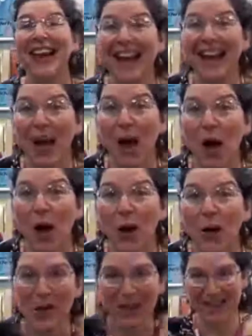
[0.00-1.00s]

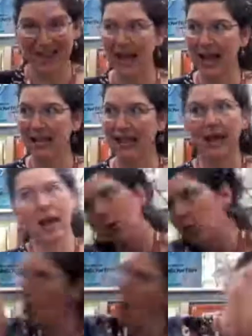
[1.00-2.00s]
Hello, let's
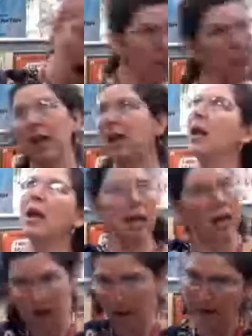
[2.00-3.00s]
get
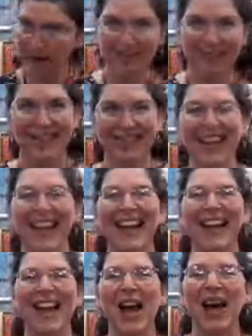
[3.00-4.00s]
wobbly.
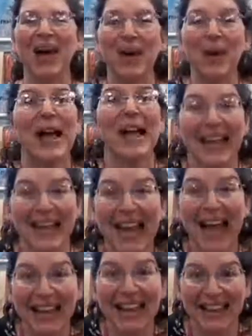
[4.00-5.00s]
Hello,
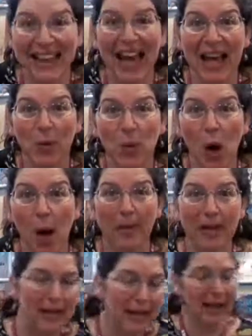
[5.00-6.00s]
let's get
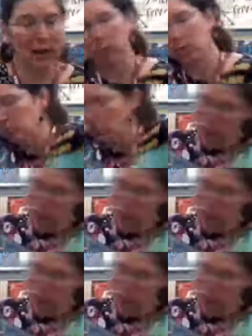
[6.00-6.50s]
wobbly.